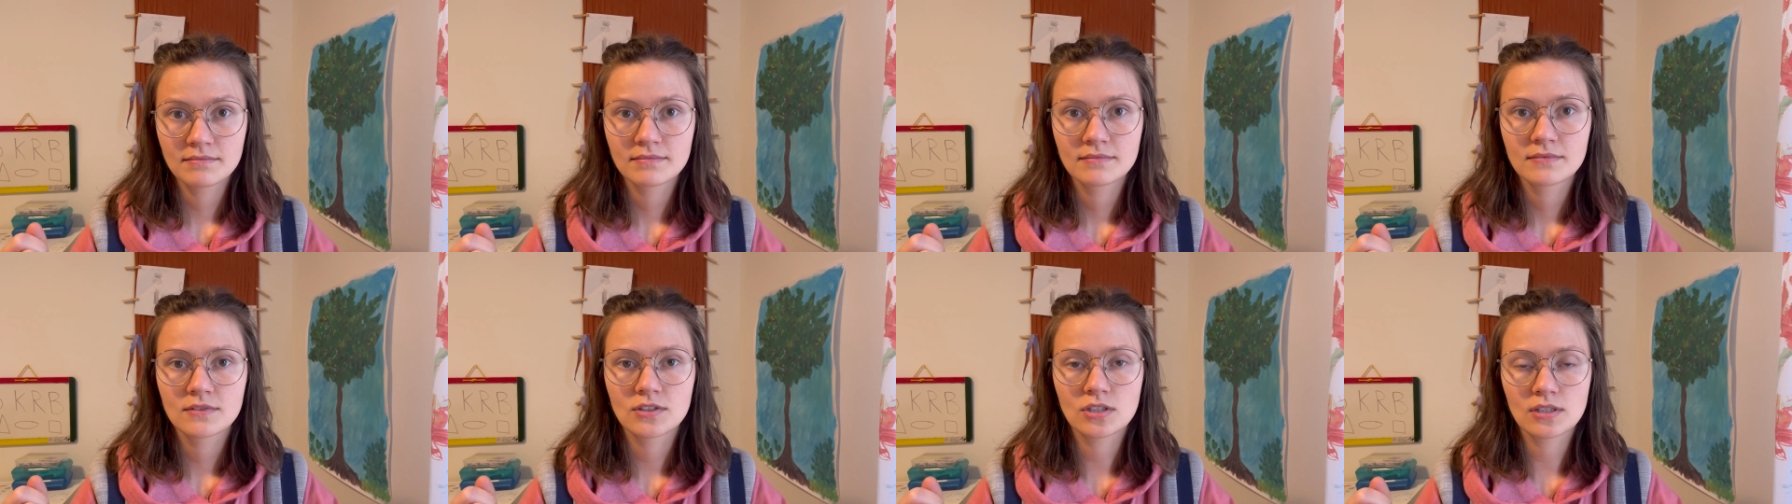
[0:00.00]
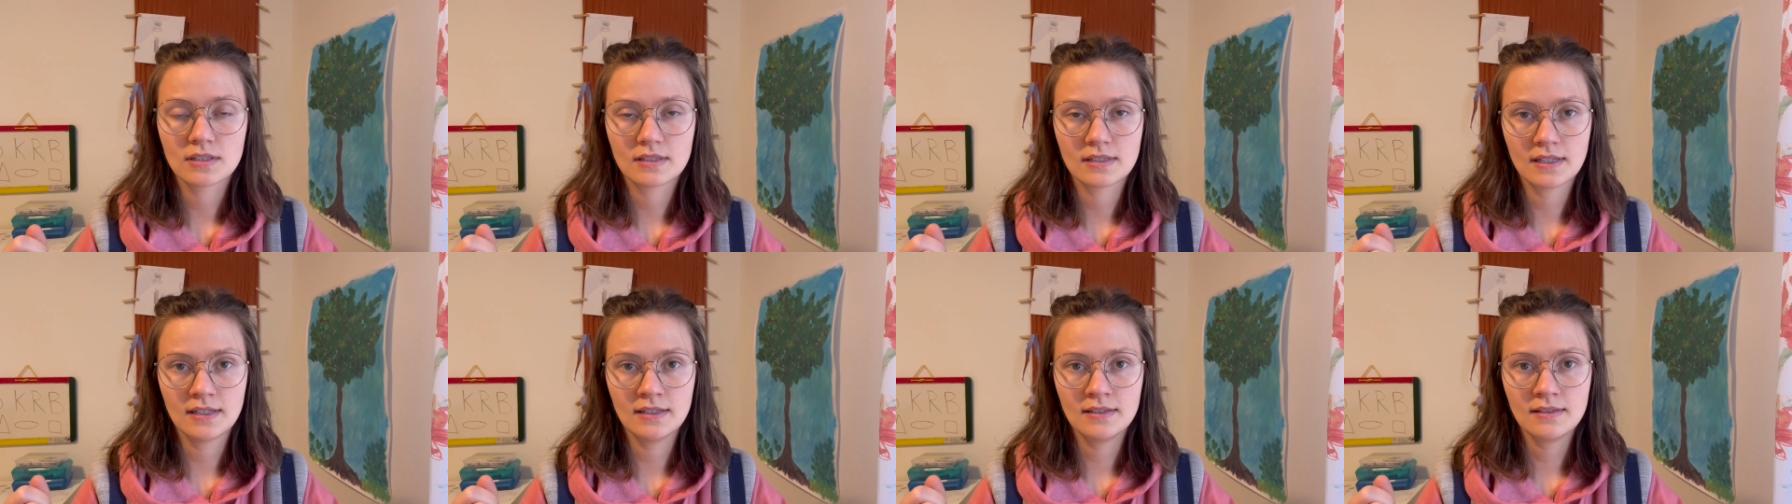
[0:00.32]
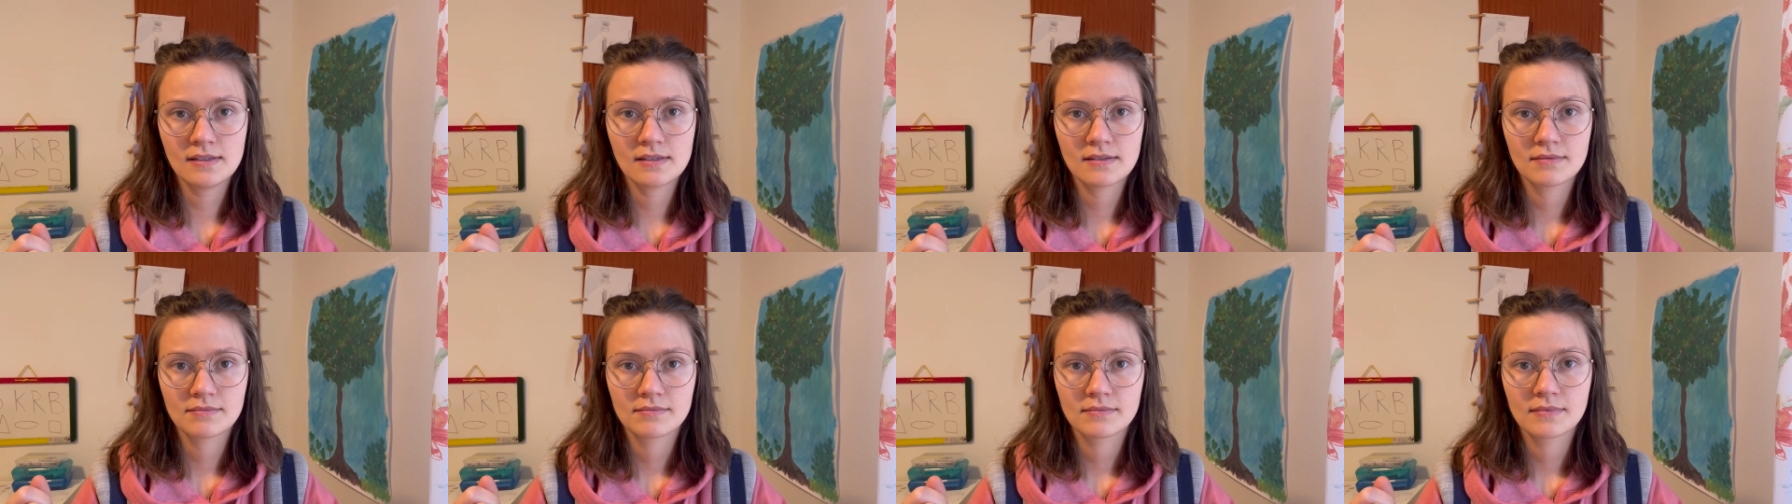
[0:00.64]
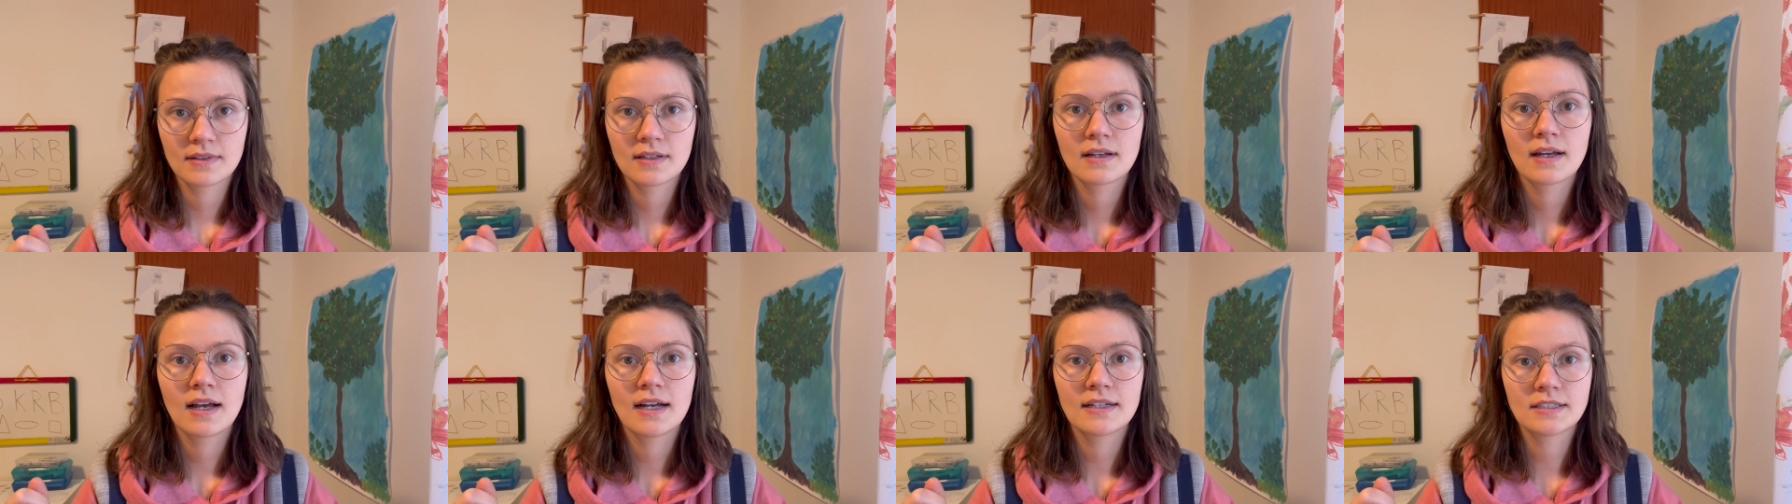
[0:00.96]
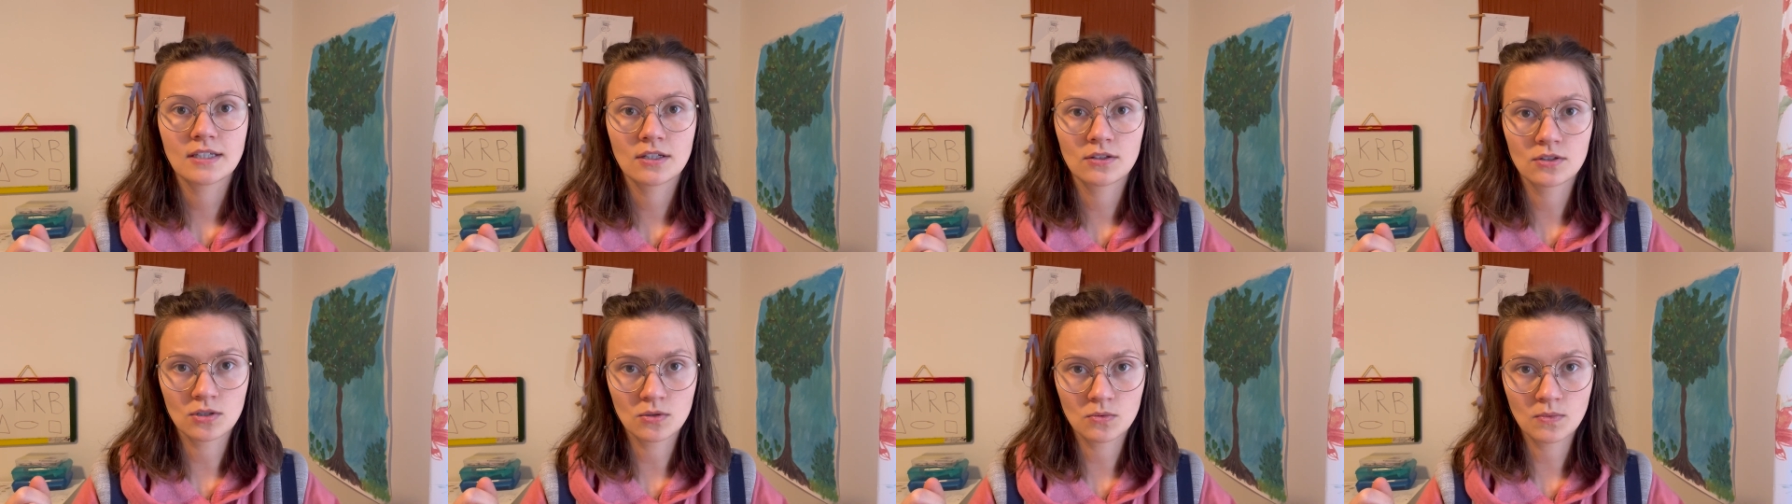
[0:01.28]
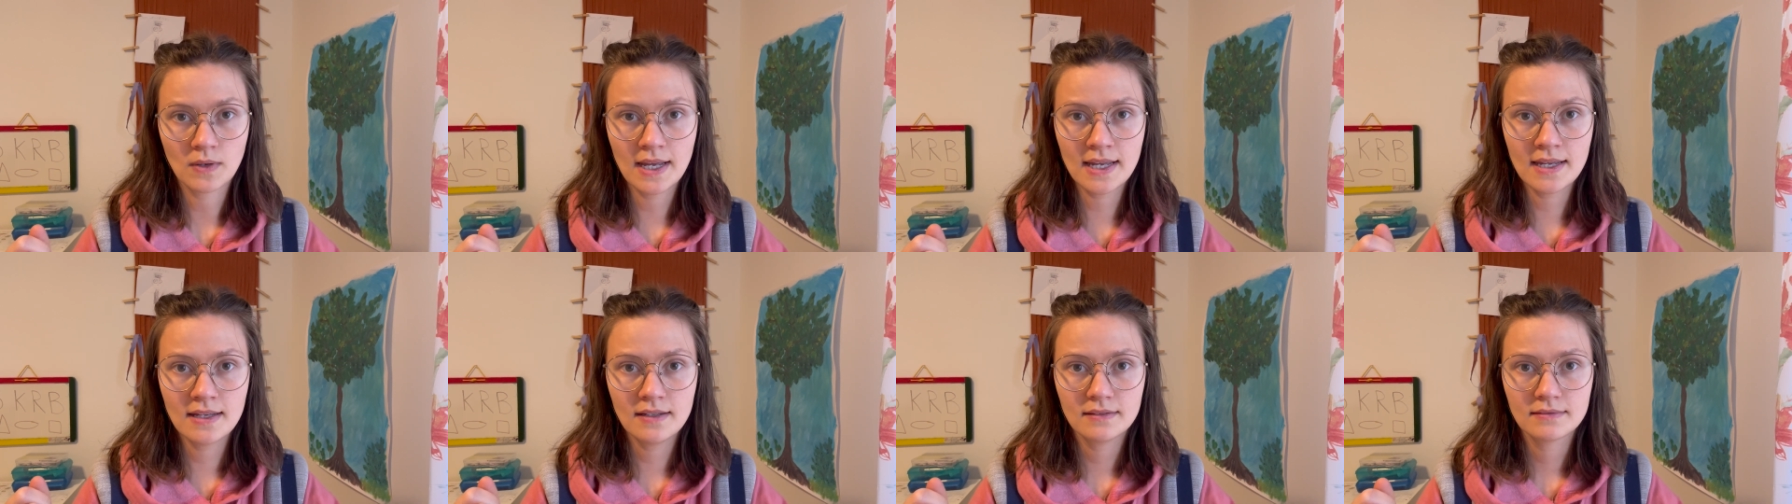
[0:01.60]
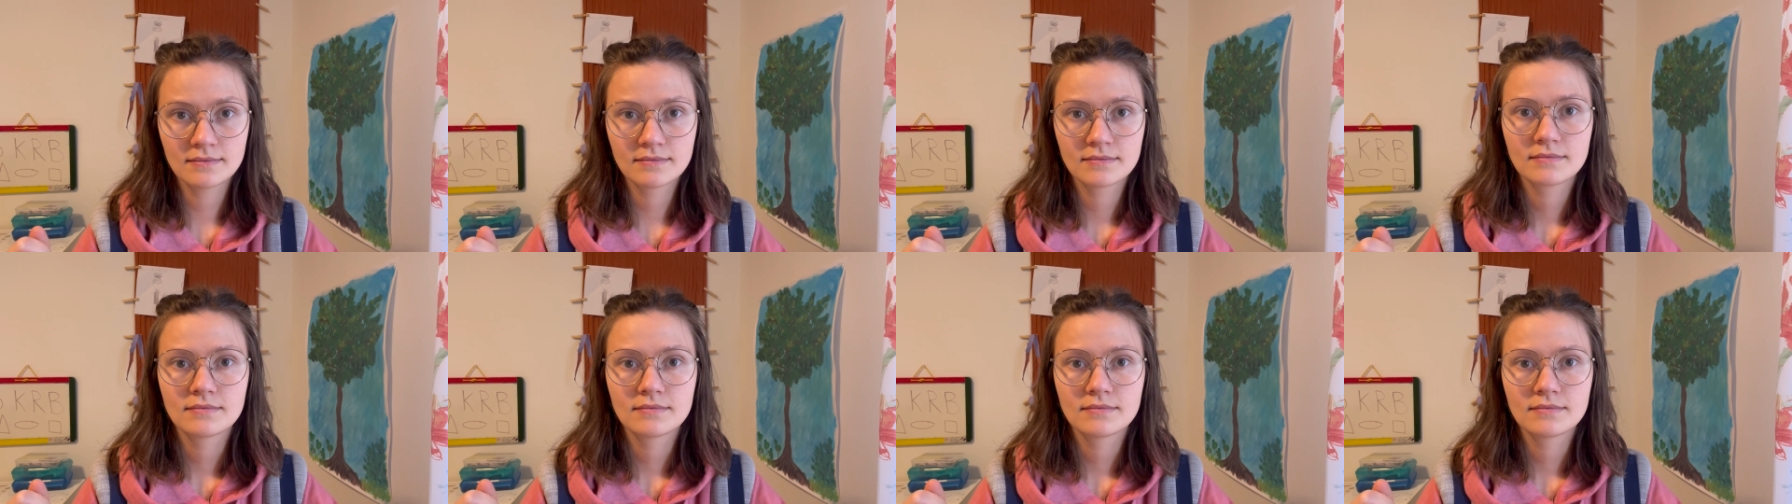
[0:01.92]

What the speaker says: She sits. I tell her to wait.